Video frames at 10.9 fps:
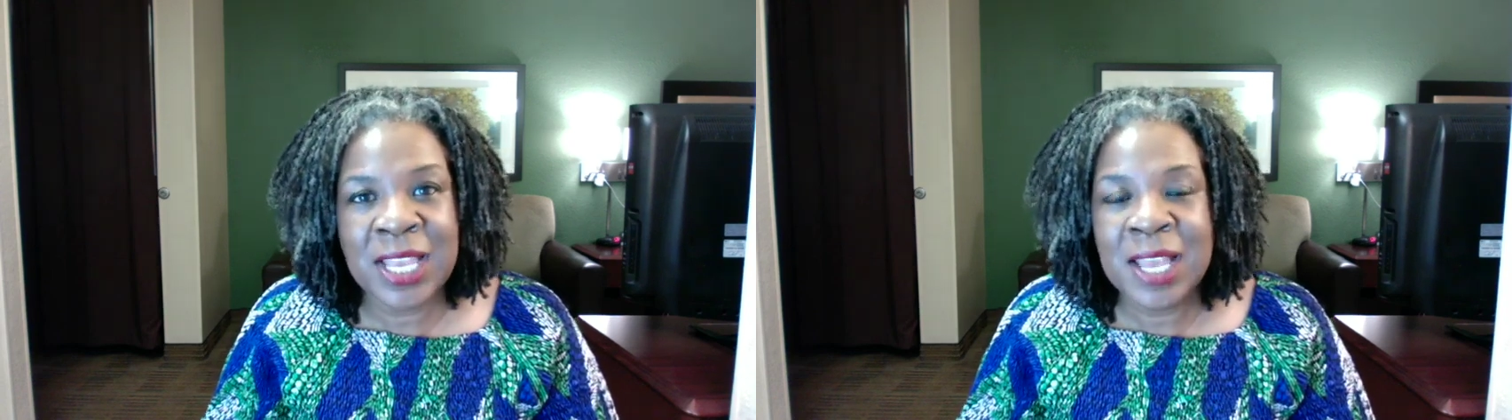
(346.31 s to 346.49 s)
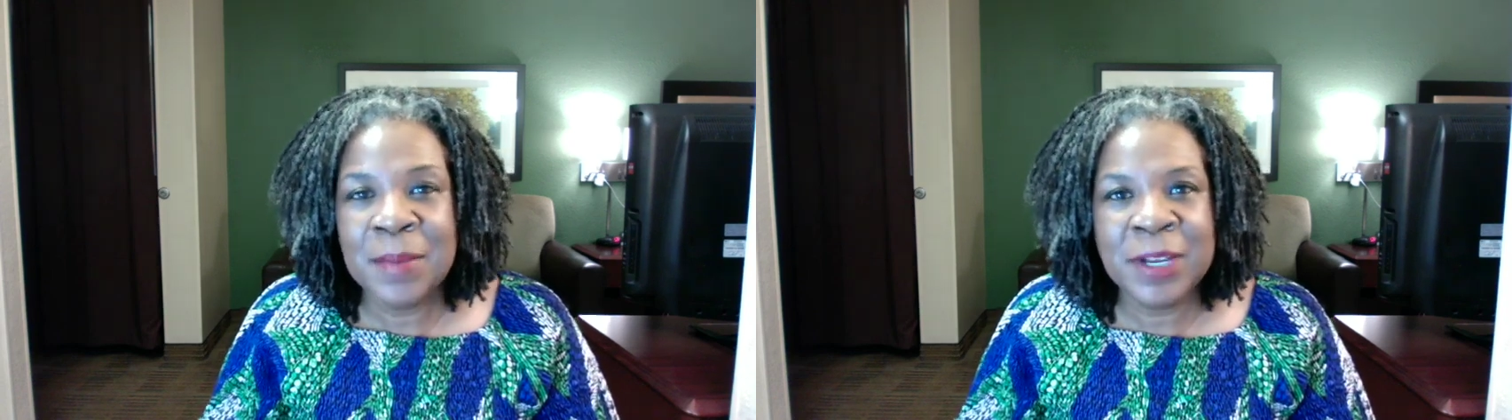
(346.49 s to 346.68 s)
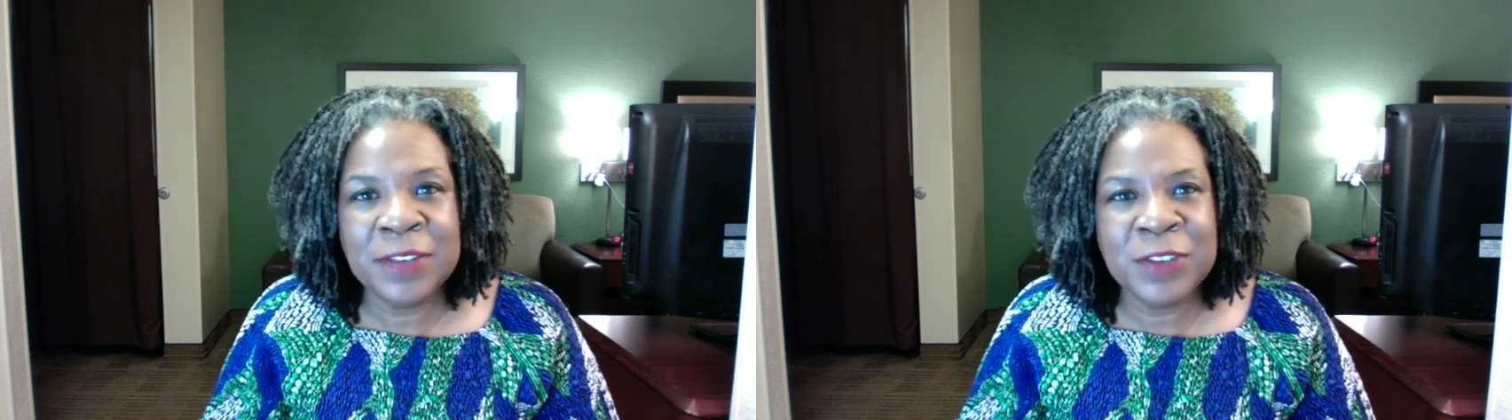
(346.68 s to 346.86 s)
But
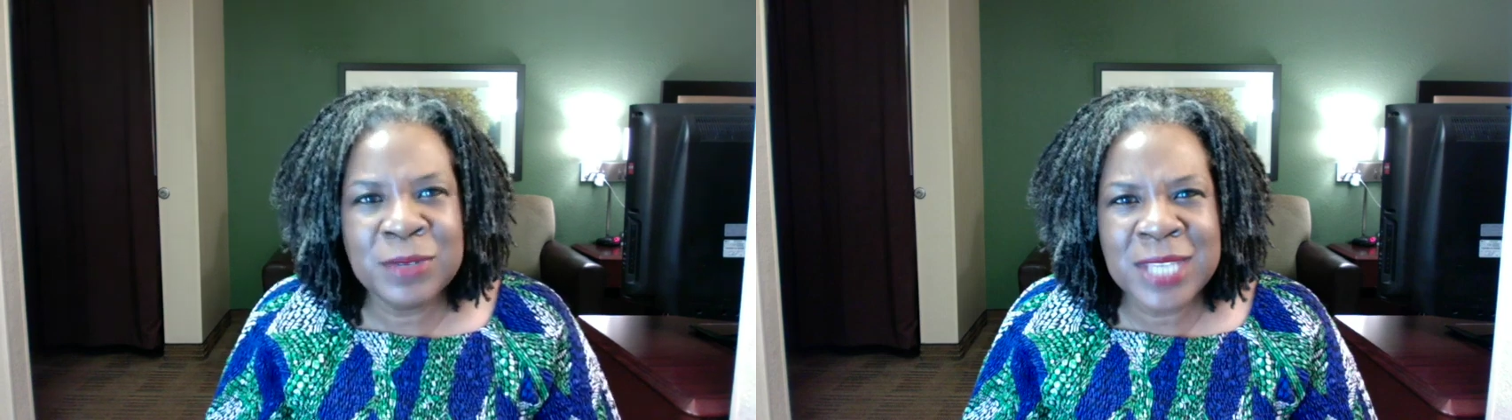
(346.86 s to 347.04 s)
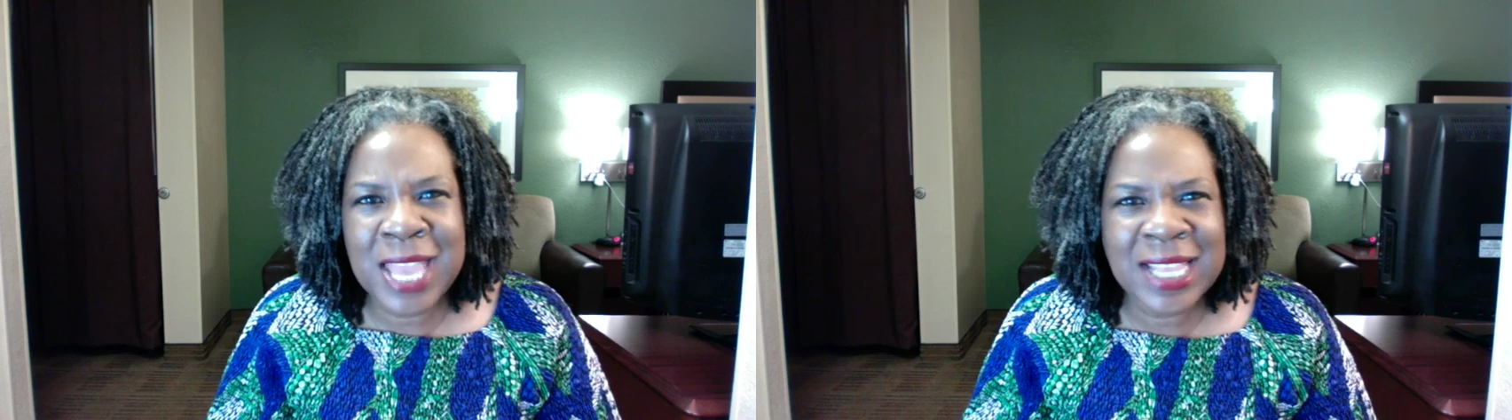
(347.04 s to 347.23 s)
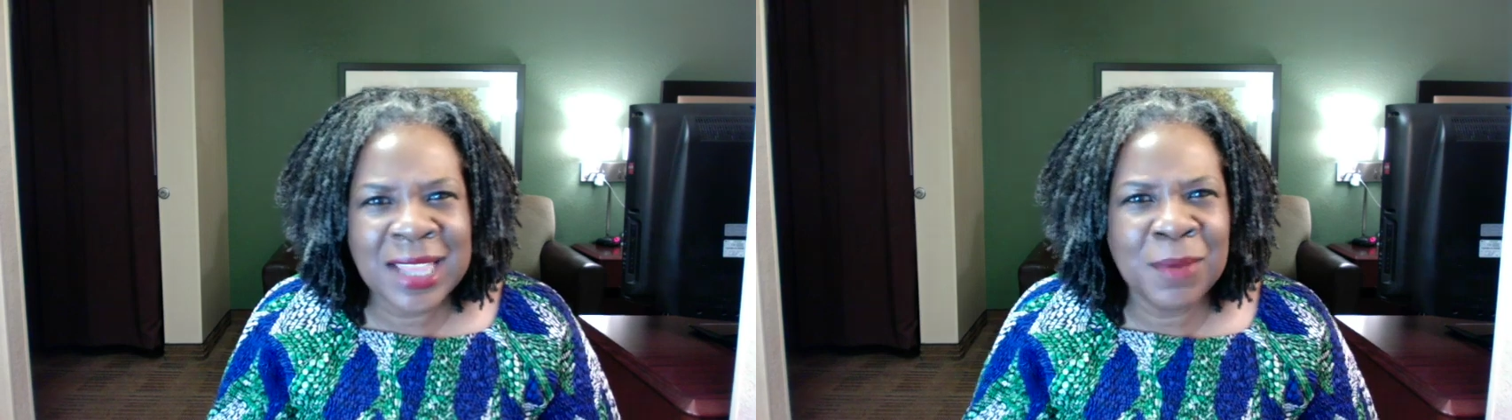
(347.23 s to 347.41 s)
if you
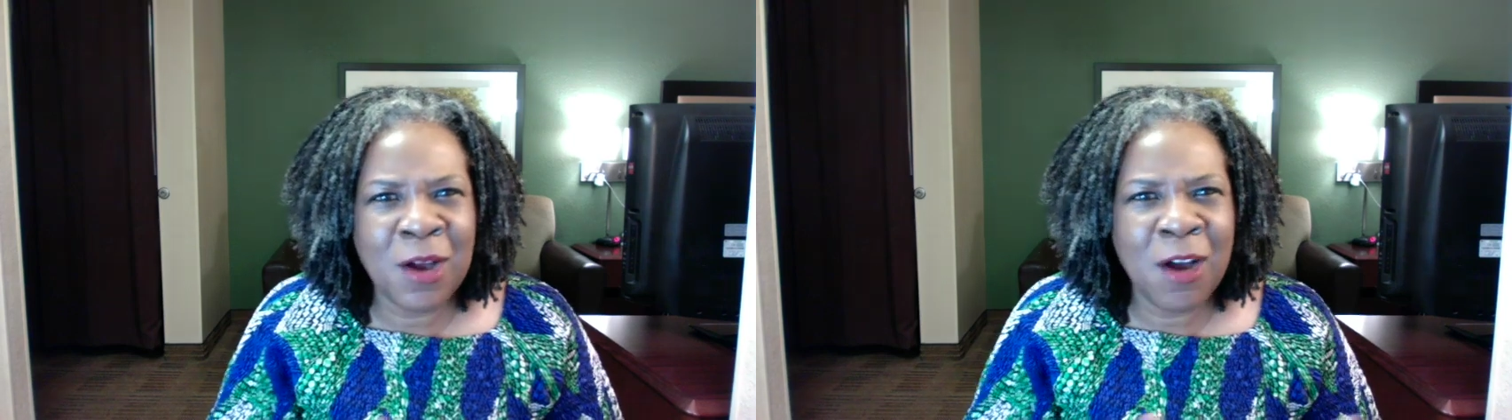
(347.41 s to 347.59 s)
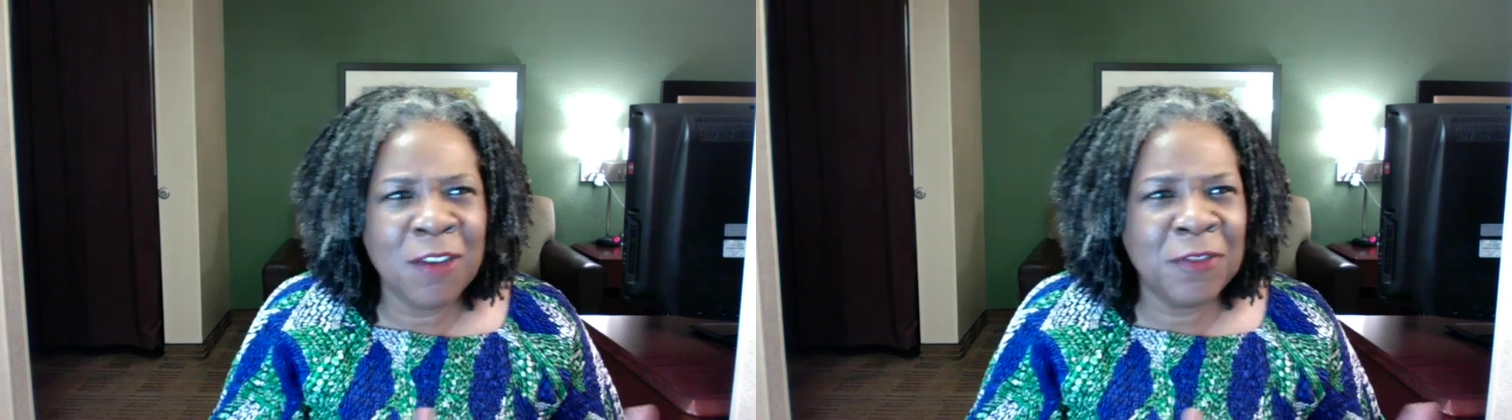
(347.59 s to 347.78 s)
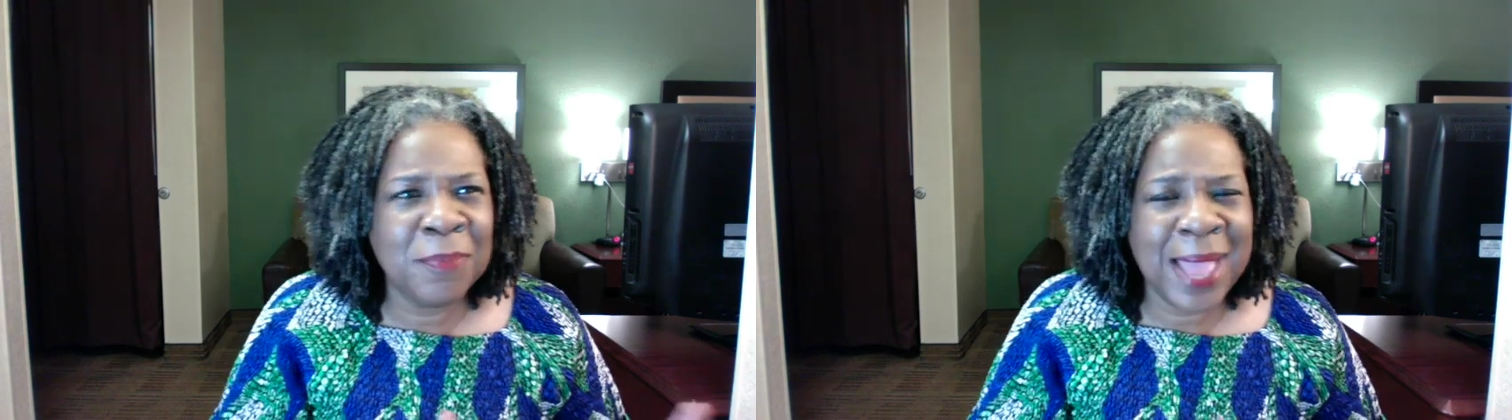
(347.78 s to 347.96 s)
take them
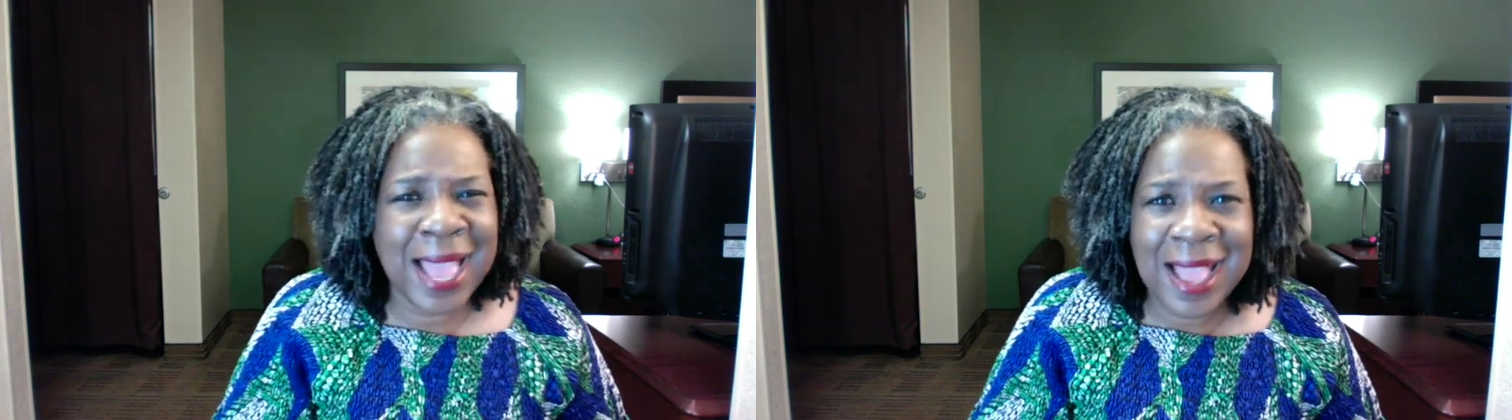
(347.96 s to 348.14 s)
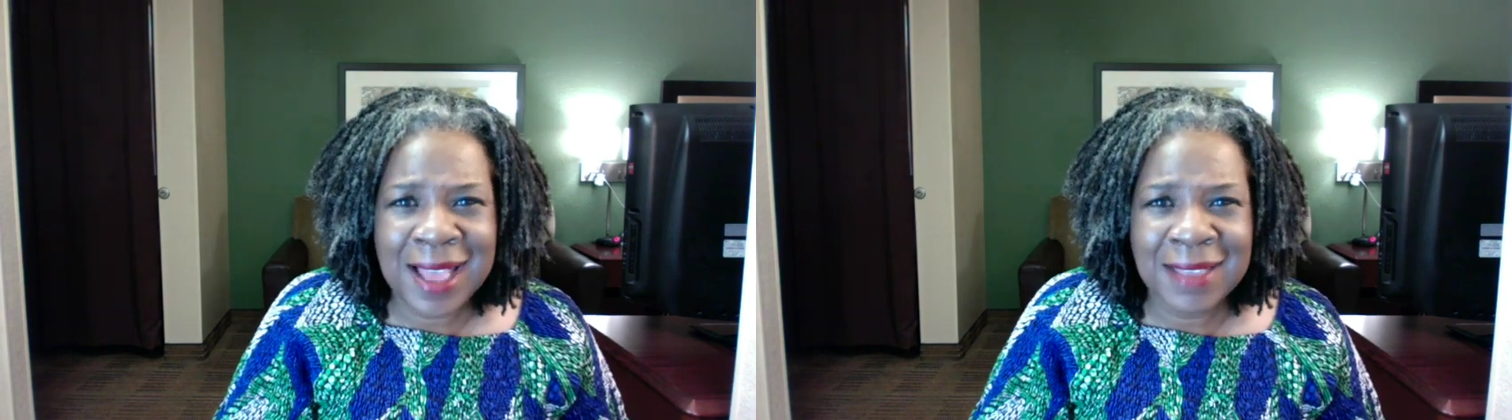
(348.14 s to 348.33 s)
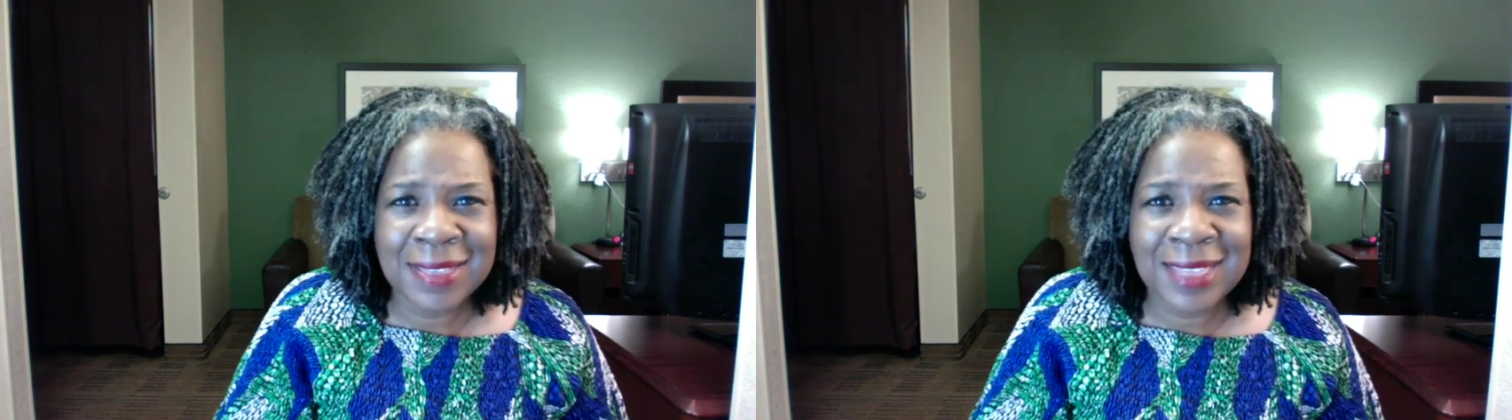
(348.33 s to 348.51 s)
off path,